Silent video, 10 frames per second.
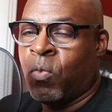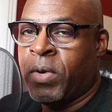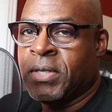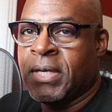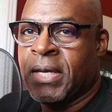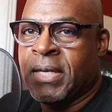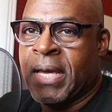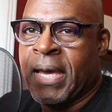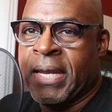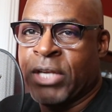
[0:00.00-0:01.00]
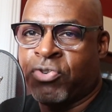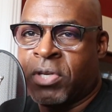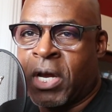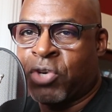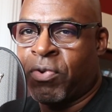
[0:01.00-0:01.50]
We did an
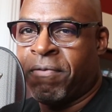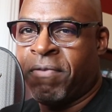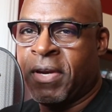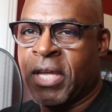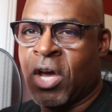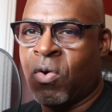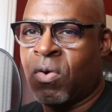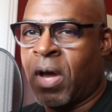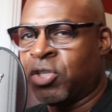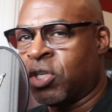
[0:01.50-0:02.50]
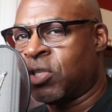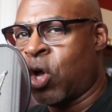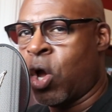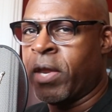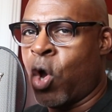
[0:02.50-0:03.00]
introductory video on just
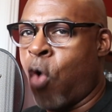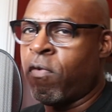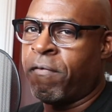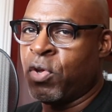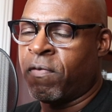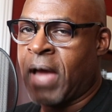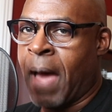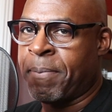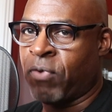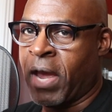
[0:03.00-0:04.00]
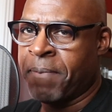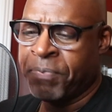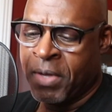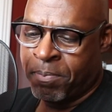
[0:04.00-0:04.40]
an overview of copyright.